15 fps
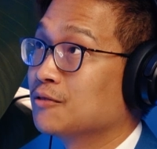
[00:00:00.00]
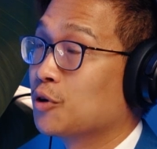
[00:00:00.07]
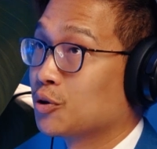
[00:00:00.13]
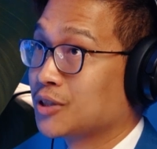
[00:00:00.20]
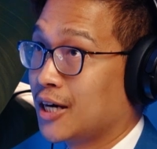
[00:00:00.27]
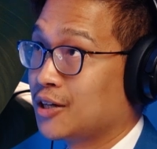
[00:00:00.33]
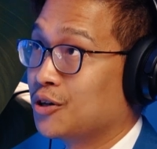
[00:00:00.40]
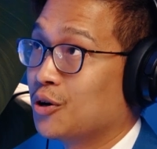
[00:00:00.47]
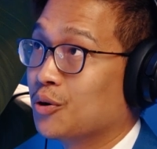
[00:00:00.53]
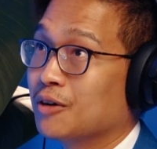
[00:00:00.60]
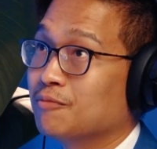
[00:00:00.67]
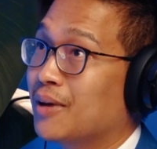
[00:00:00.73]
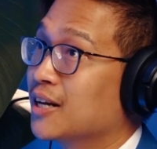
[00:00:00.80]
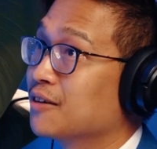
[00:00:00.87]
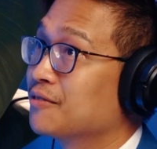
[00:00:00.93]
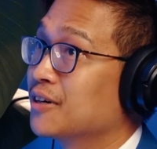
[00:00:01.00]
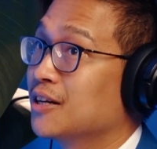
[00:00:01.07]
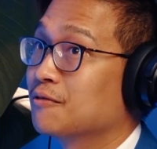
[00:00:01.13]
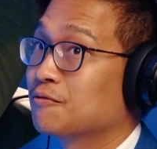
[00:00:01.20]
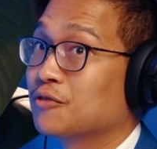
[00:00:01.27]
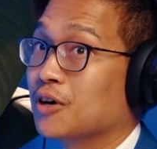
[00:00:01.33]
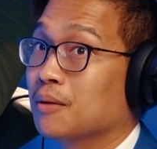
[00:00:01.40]
folks I know have
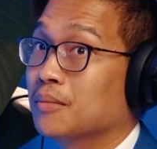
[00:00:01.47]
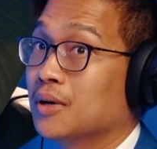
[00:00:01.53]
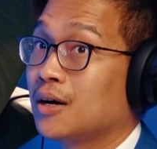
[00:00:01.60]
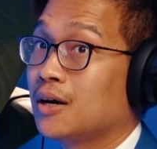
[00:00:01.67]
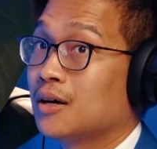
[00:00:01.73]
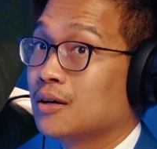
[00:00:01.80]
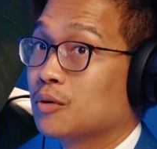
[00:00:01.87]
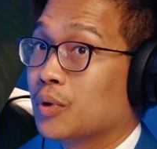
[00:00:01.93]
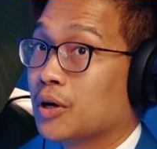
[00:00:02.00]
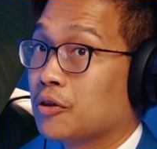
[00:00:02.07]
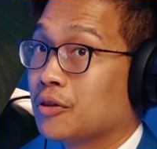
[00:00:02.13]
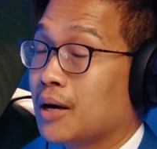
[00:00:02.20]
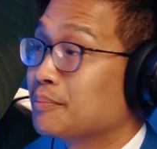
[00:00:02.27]
benefited from, whether